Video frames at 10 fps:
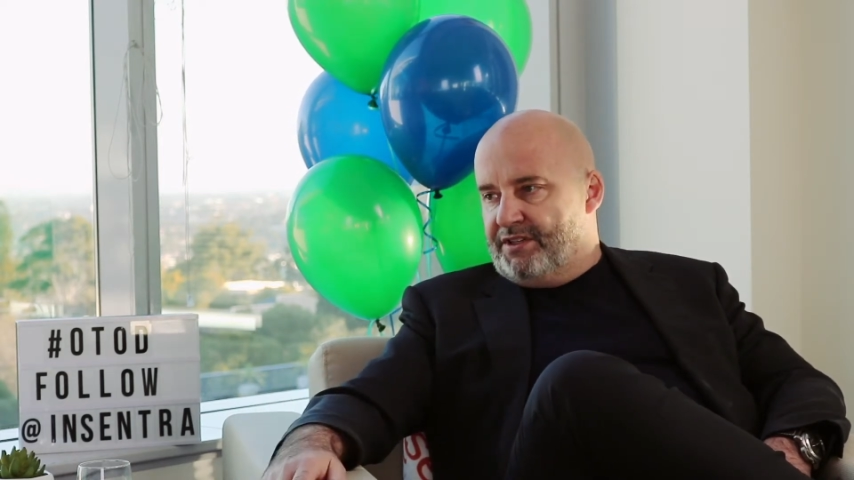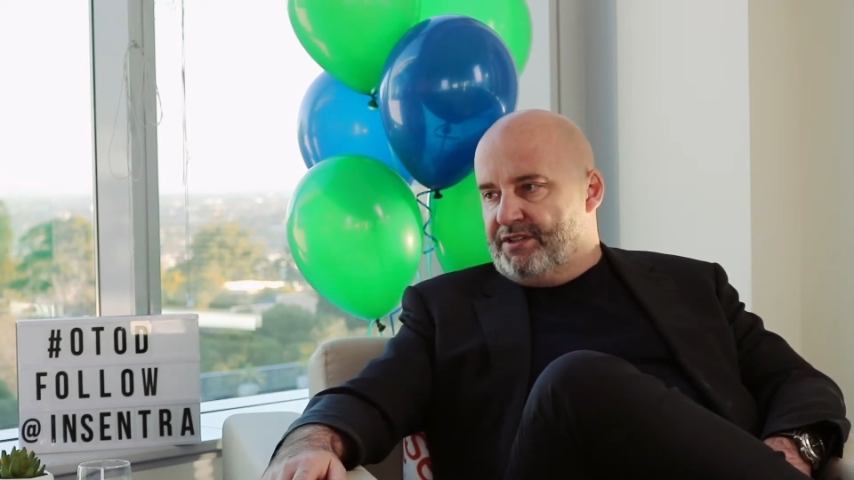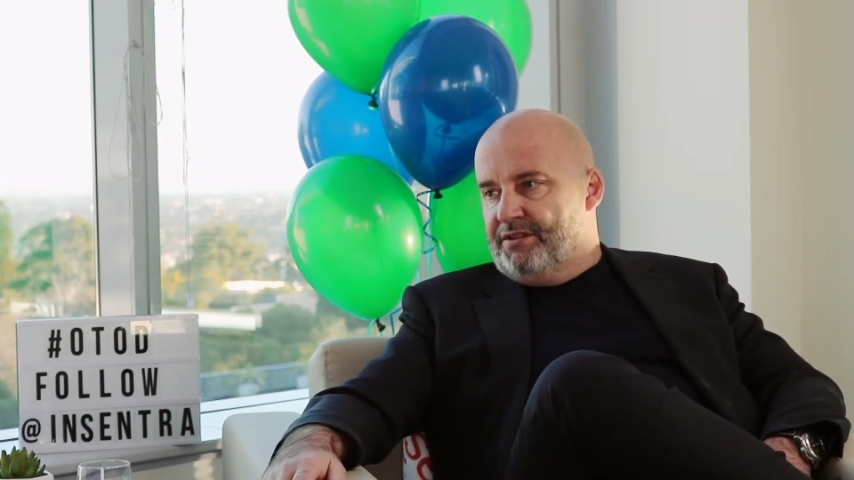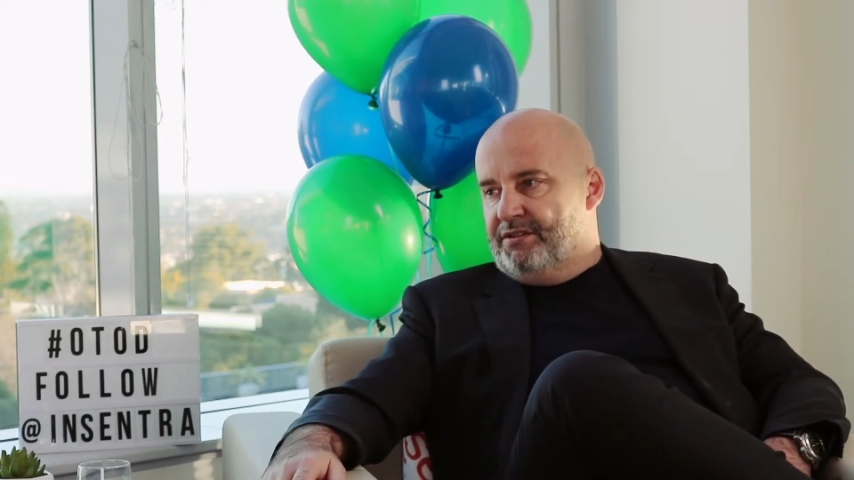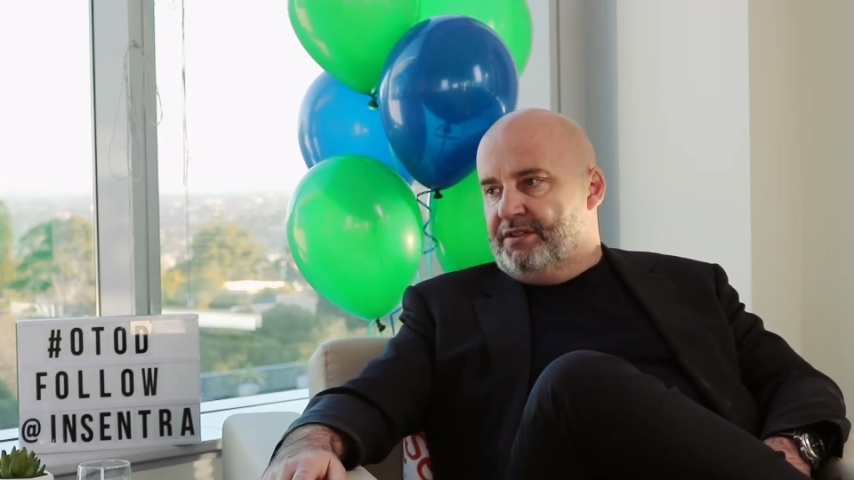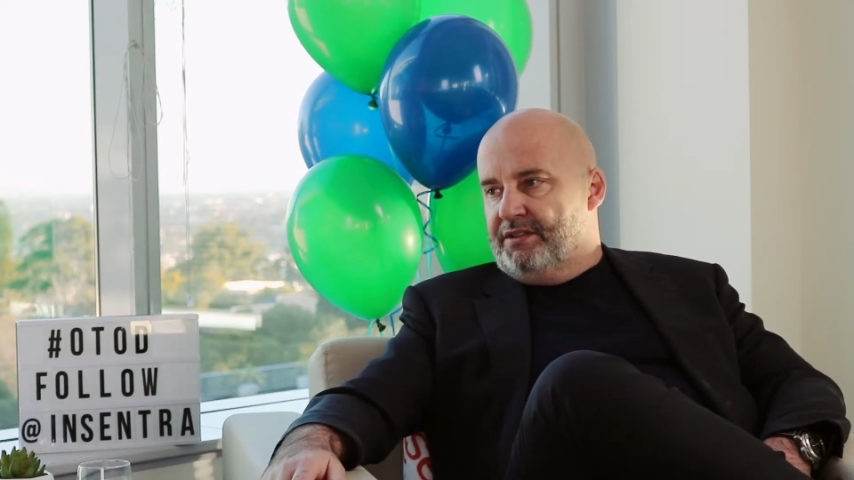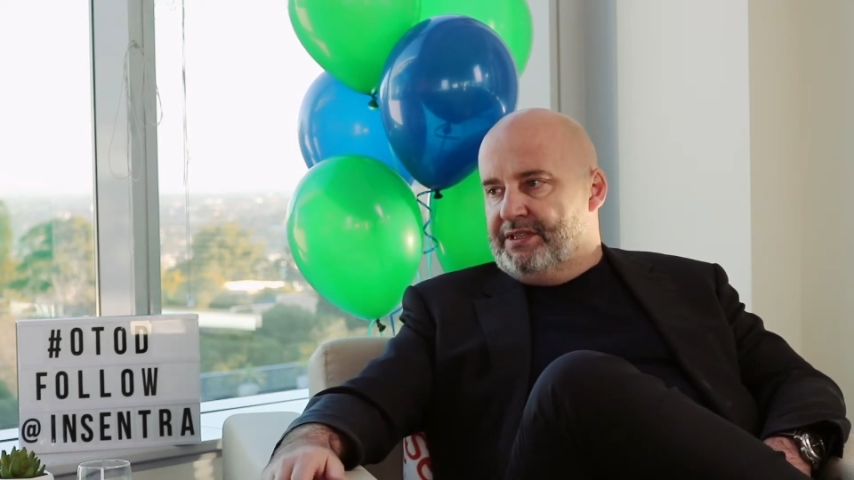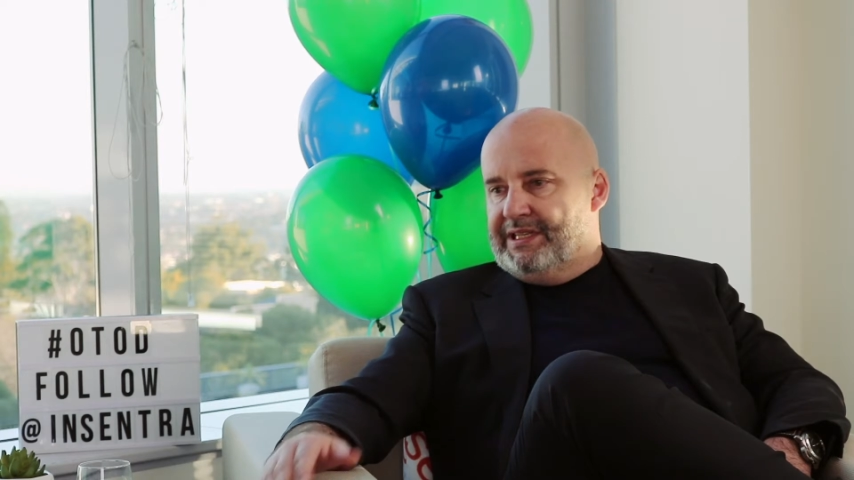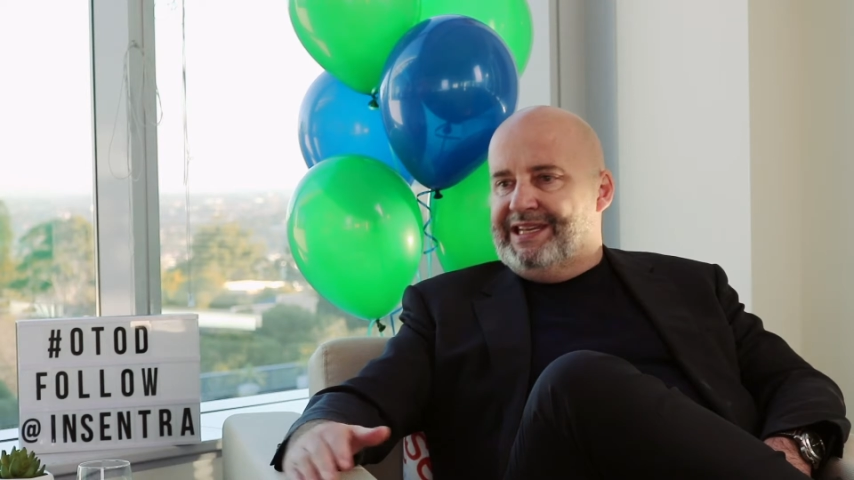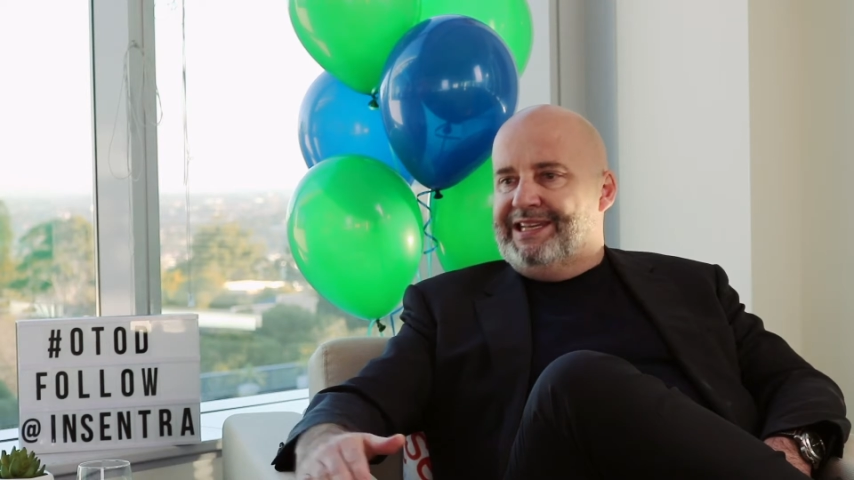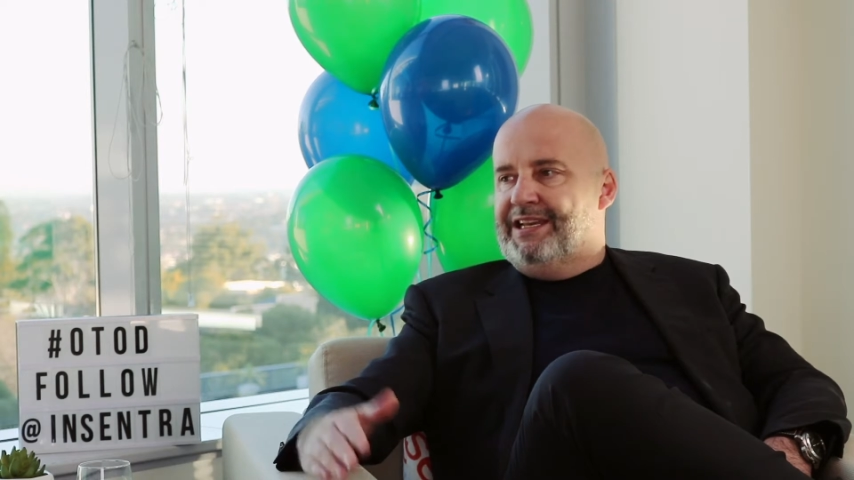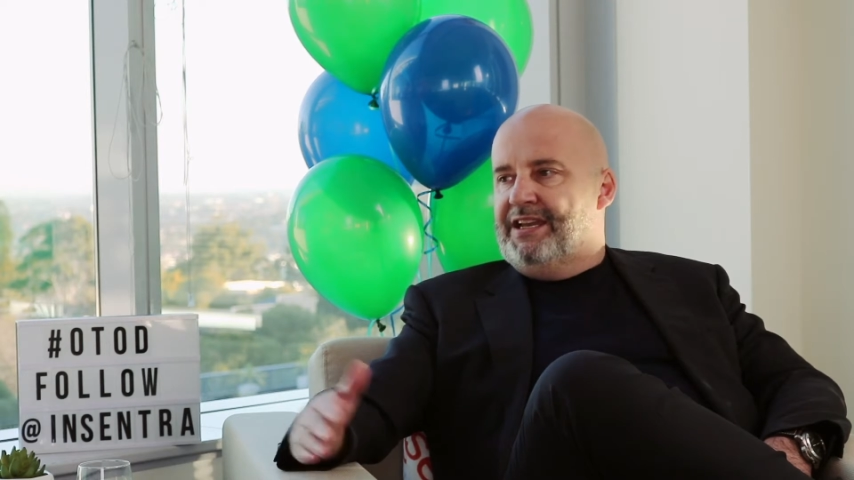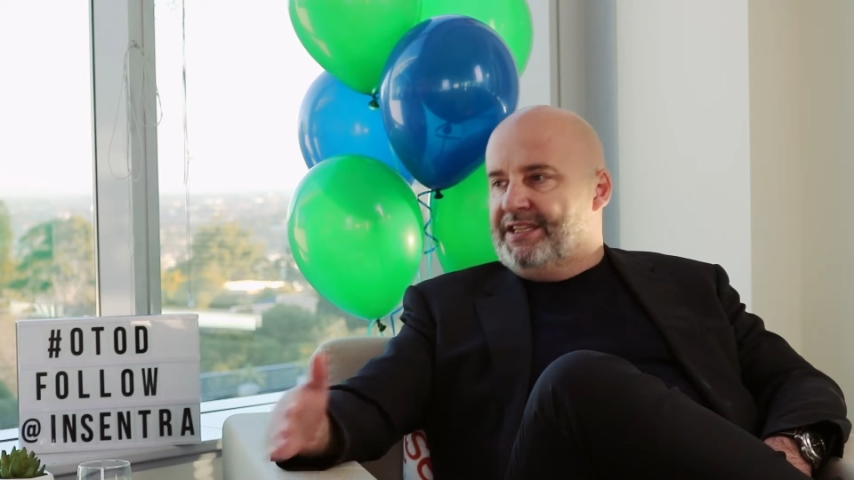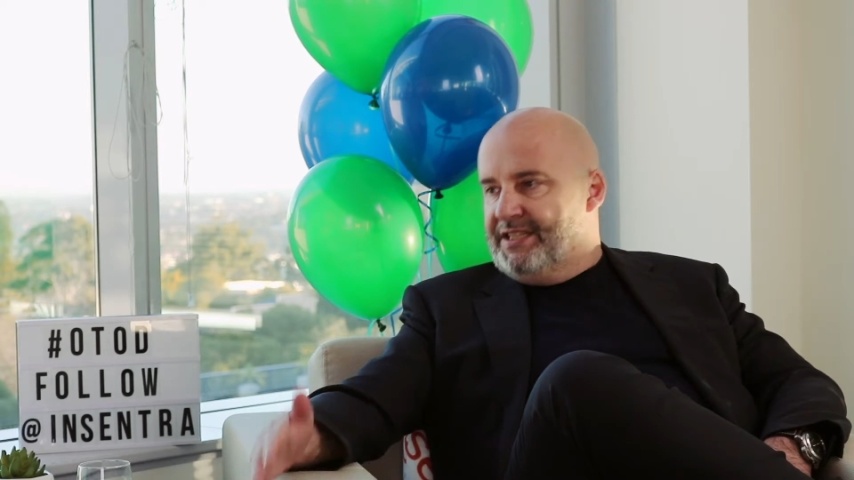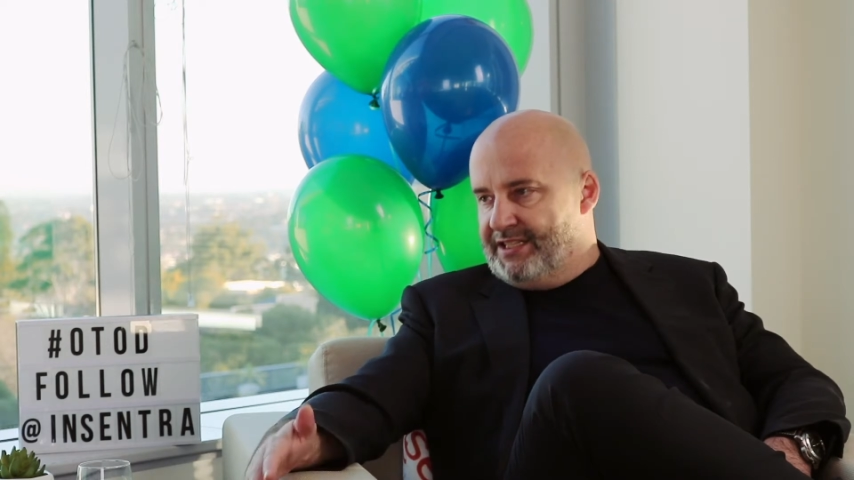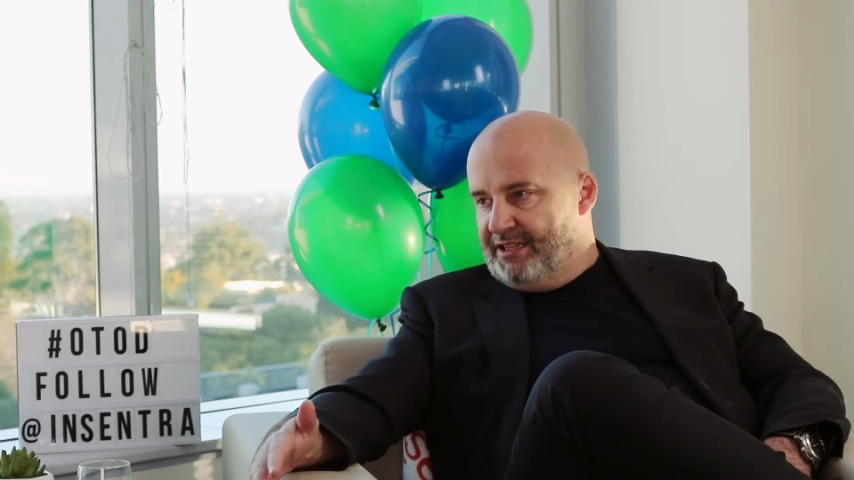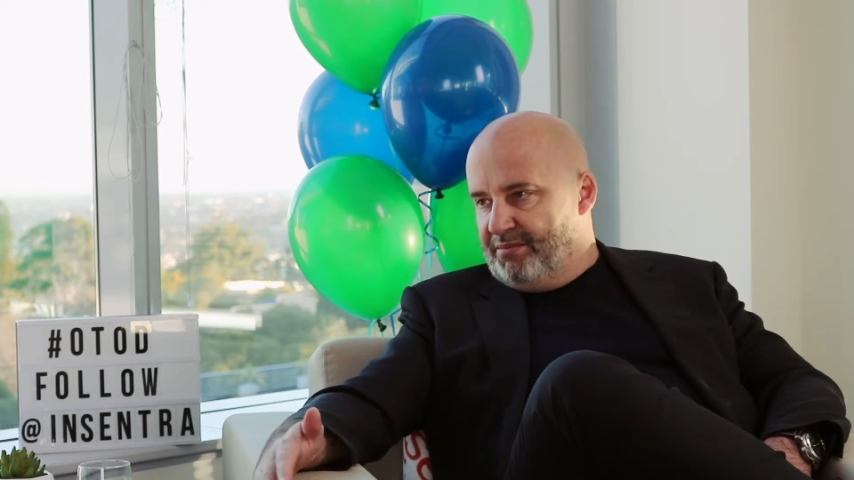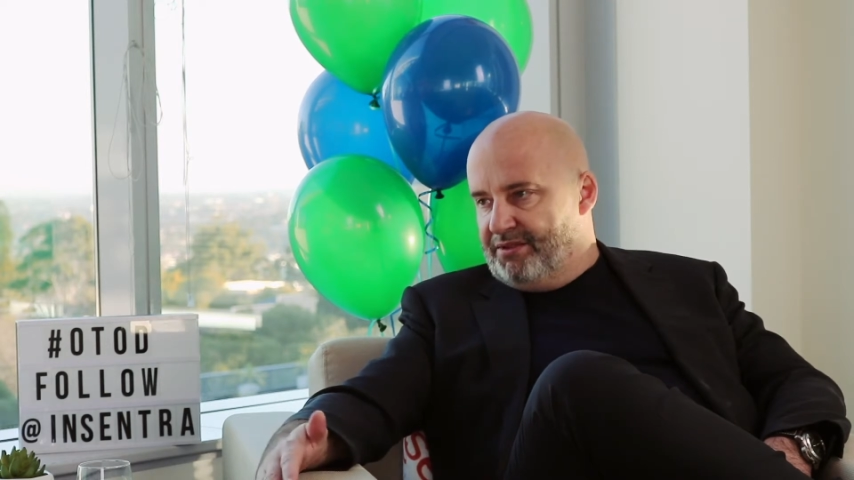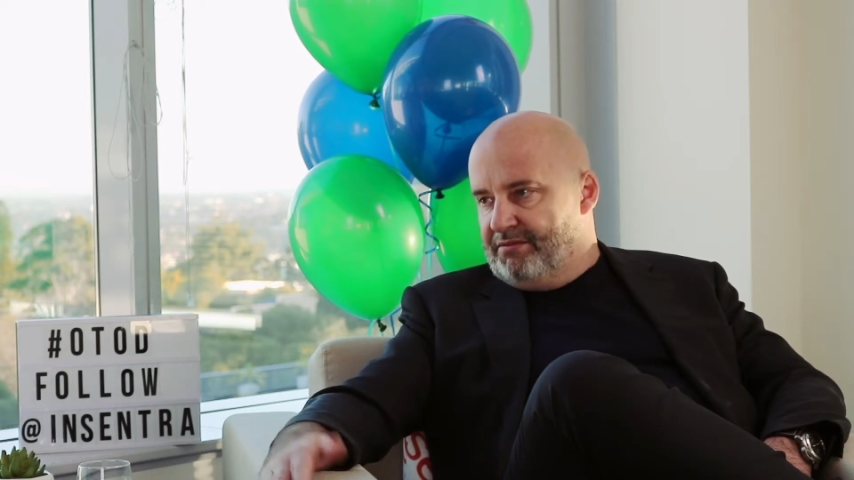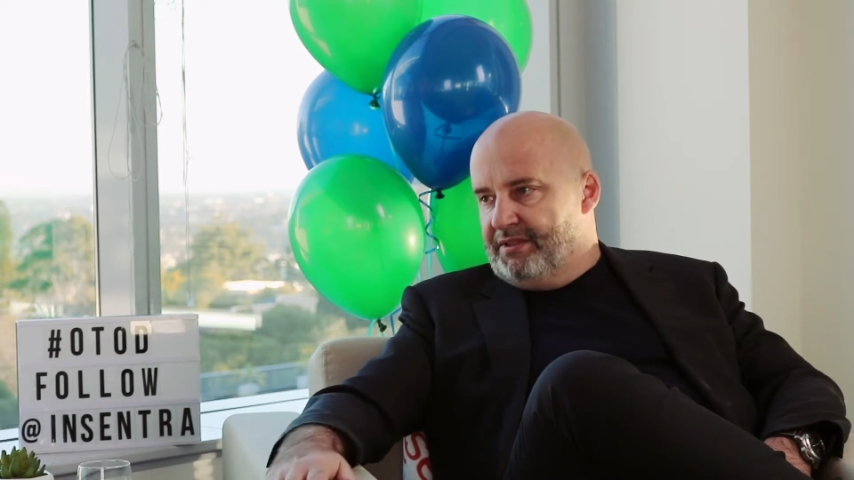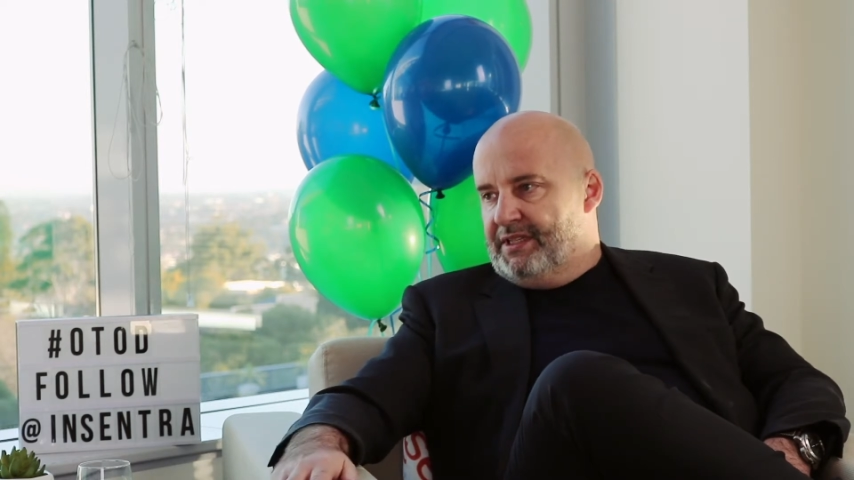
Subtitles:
So it isn't simple.